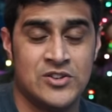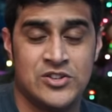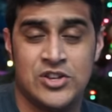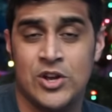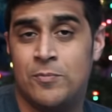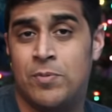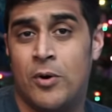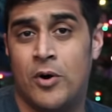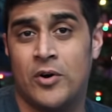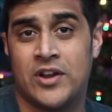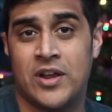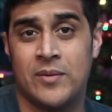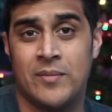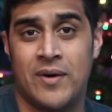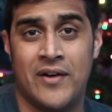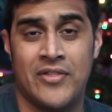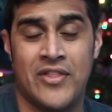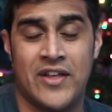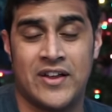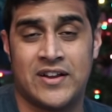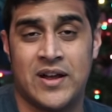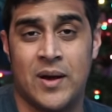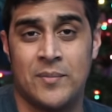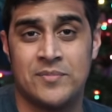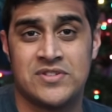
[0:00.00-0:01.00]
Two Pokemon
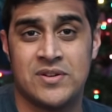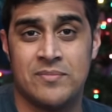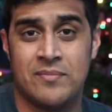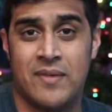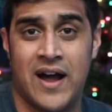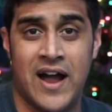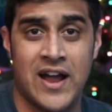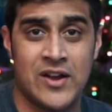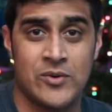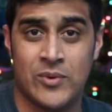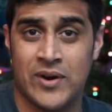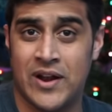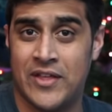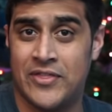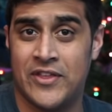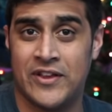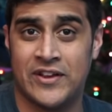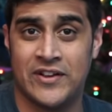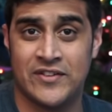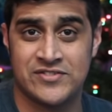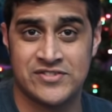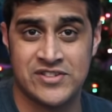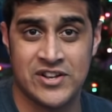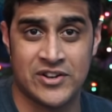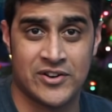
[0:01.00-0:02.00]
that come to mind when I think
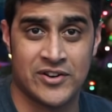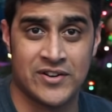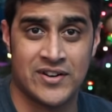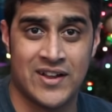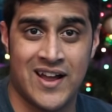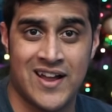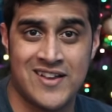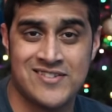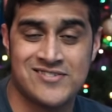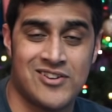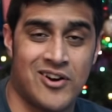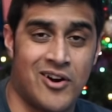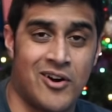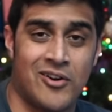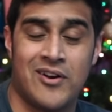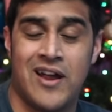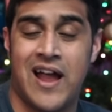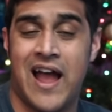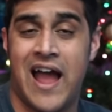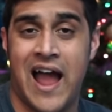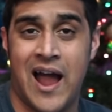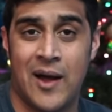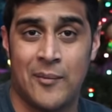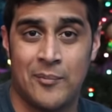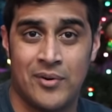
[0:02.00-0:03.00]
of Synchronize are
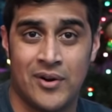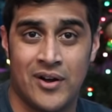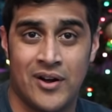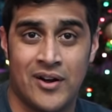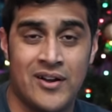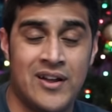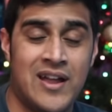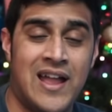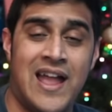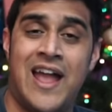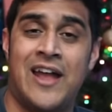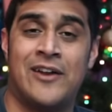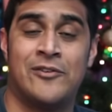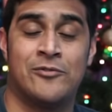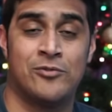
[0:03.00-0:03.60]
Abra and